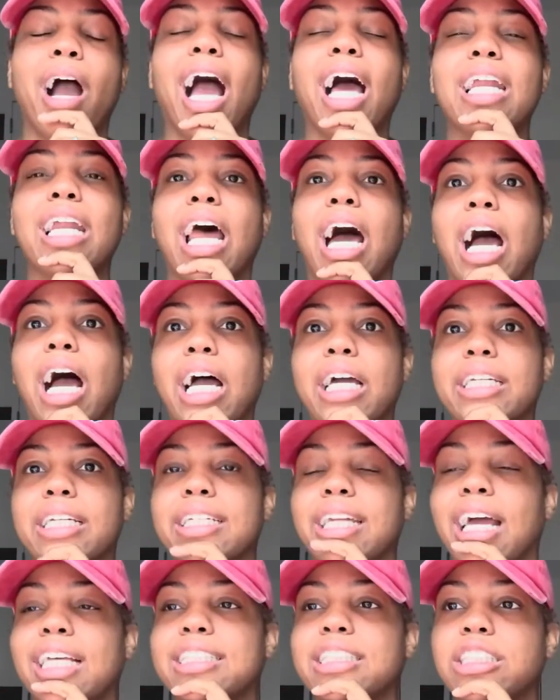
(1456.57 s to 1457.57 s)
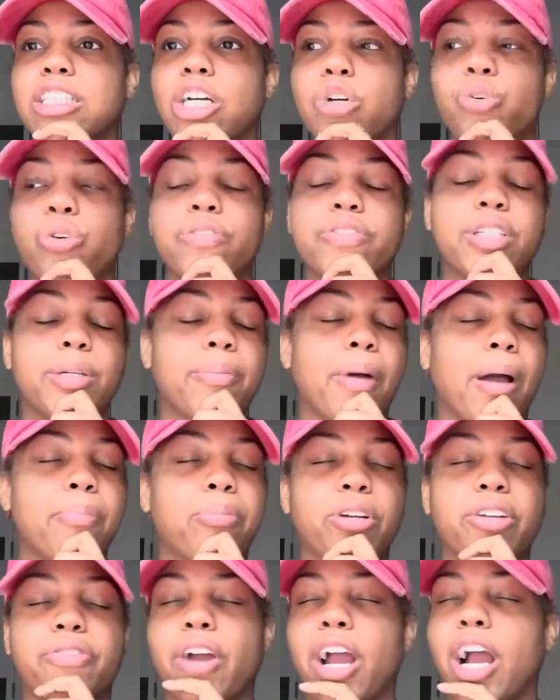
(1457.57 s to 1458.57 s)
I lied and I snuck off to my
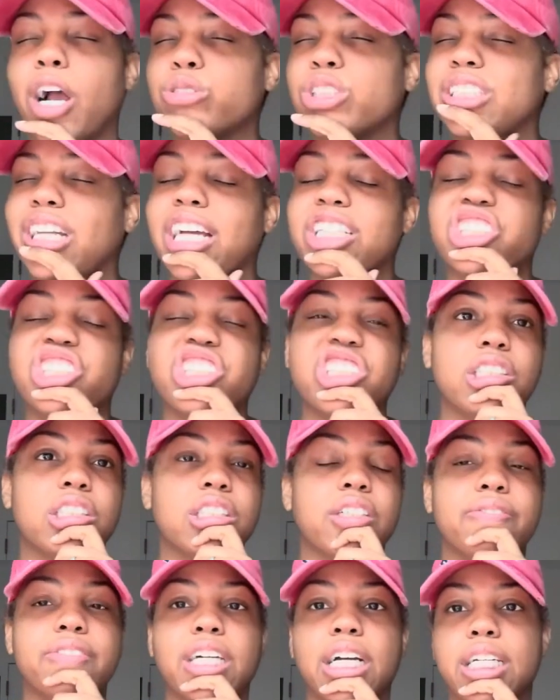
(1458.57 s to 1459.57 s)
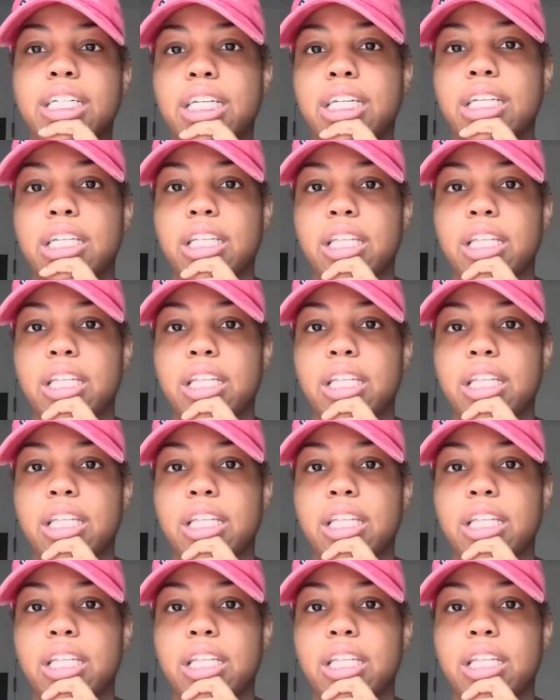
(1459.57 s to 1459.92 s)
boyfriend's house and I shouldn't have done it.